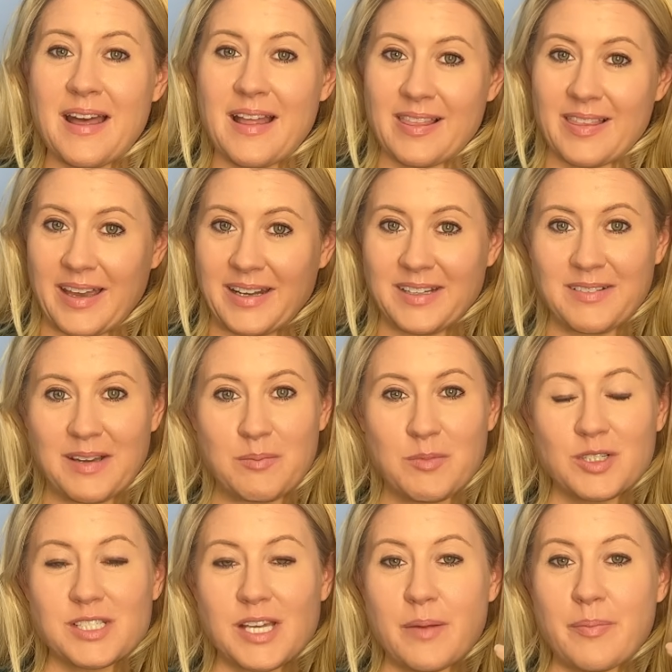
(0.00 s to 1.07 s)
Lightning Lane
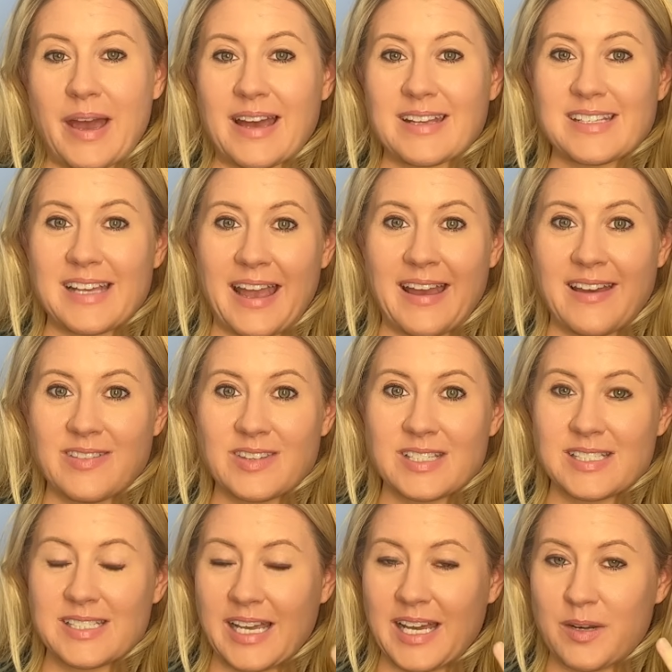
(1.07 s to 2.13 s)
Multi-Pass, and the
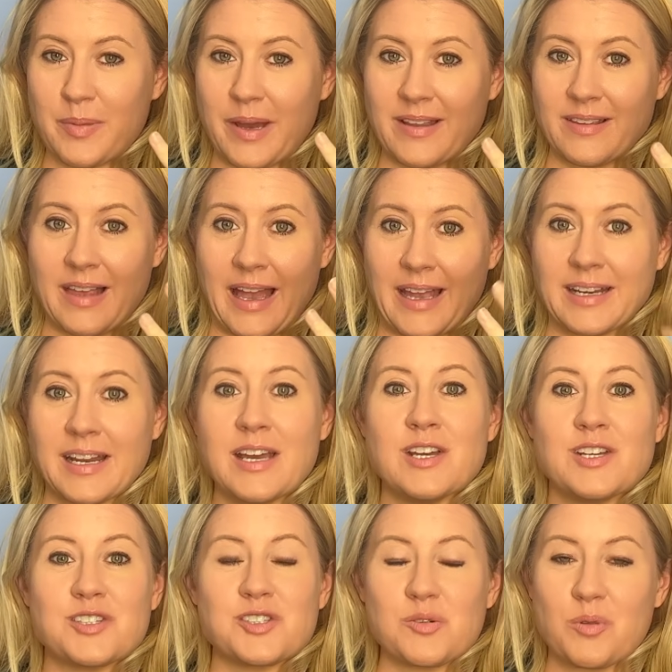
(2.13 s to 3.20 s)
standby line.
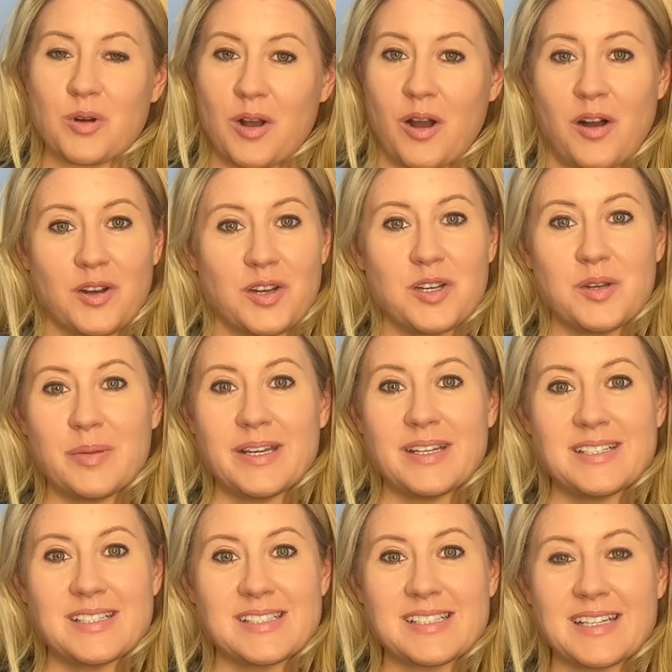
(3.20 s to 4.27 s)
So we're all going to be at
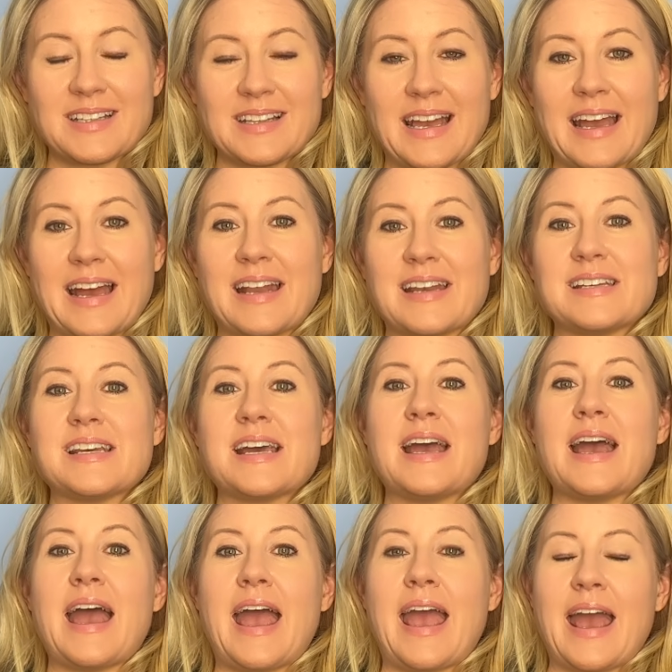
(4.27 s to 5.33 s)
Disneyland,
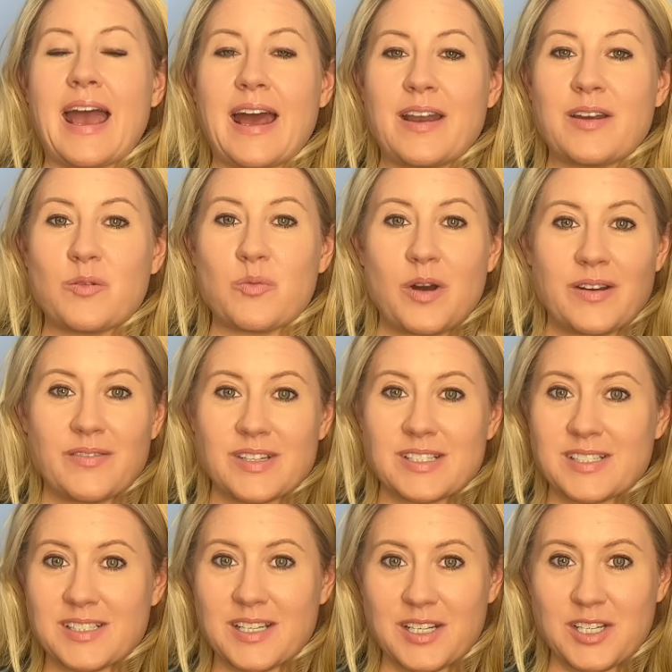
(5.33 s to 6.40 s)
and one of us
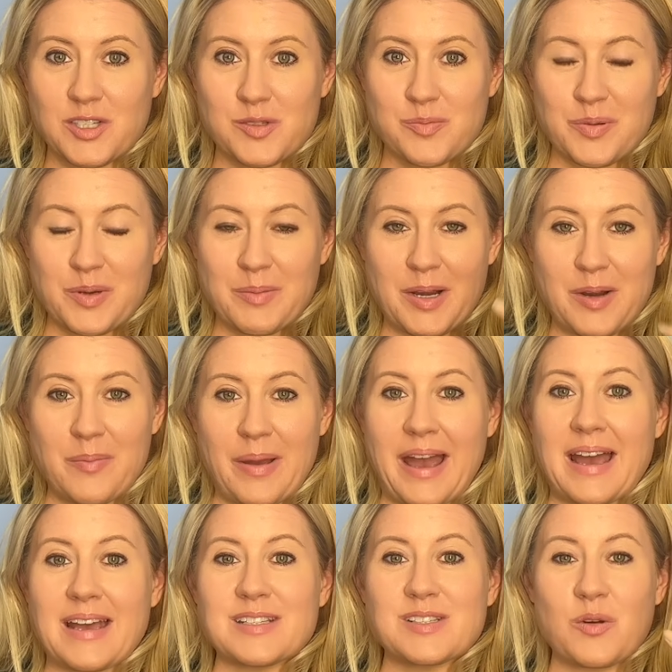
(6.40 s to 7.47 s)
is going to use Premier
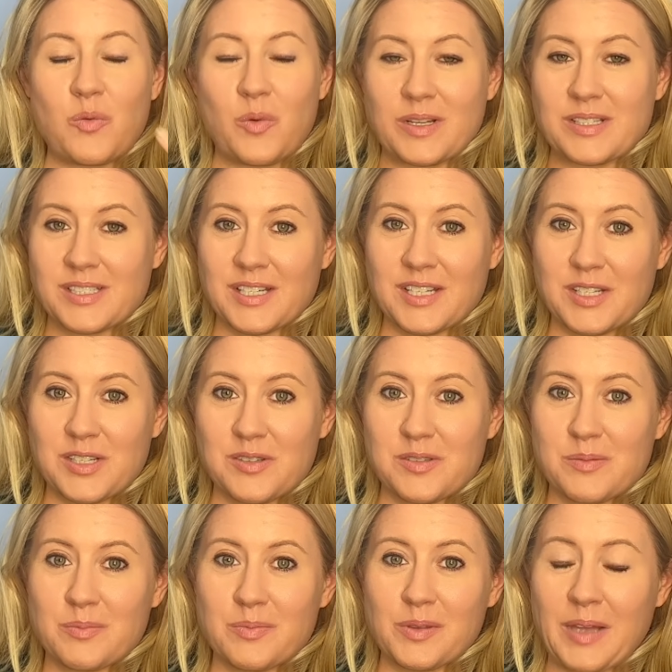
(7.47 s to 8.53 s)
Pass, one's going to use
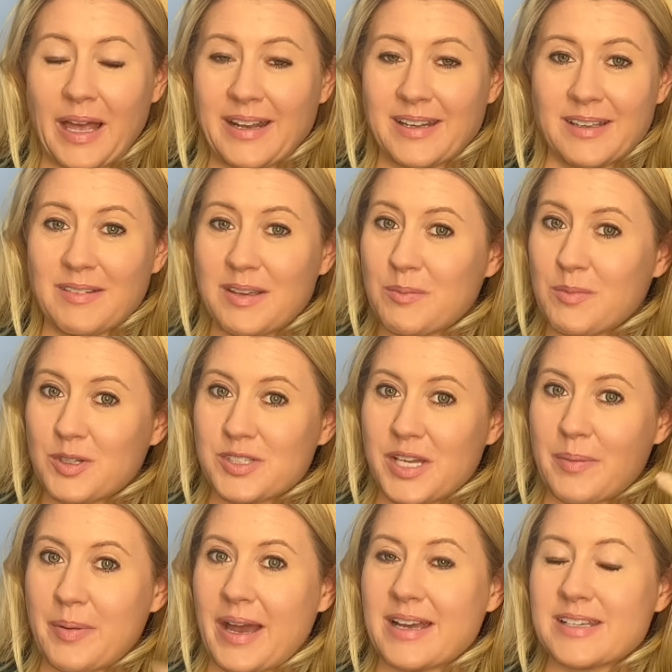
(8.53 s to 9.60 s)
Lightning Lane
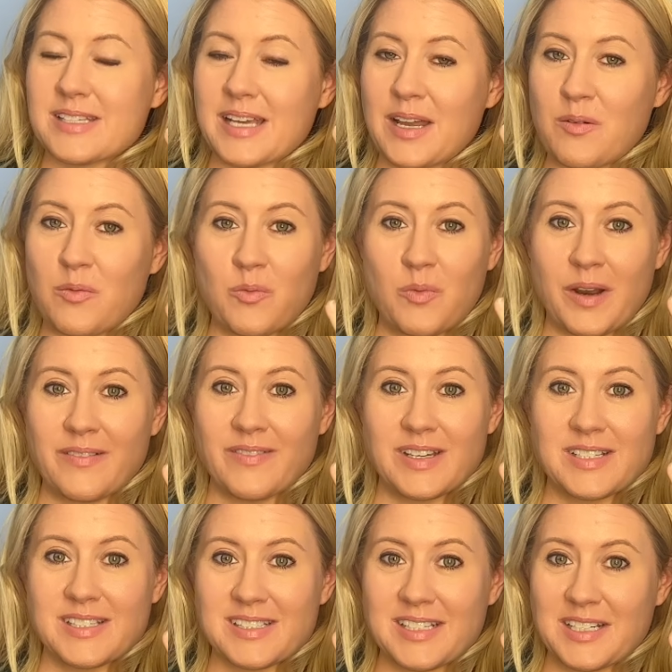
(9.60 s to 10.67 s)
Multi-Pass, and one of
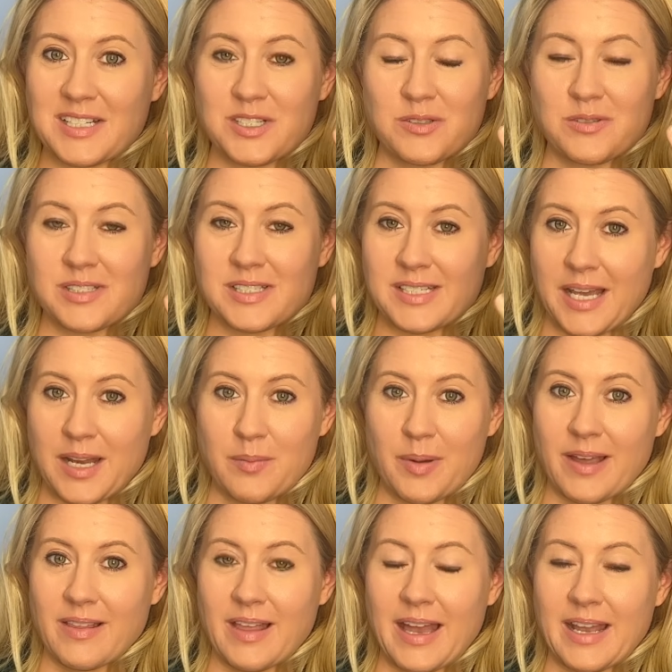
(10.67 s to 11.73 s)
us is going to do the
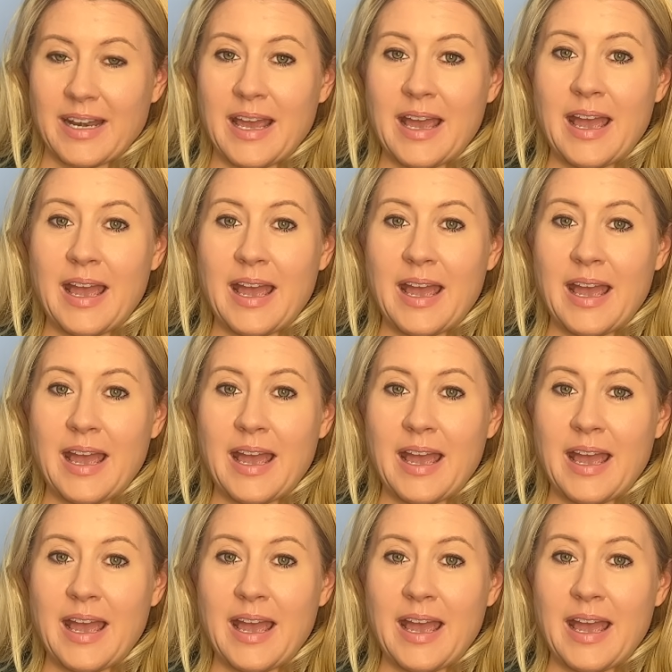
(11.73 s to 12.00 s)
standby line.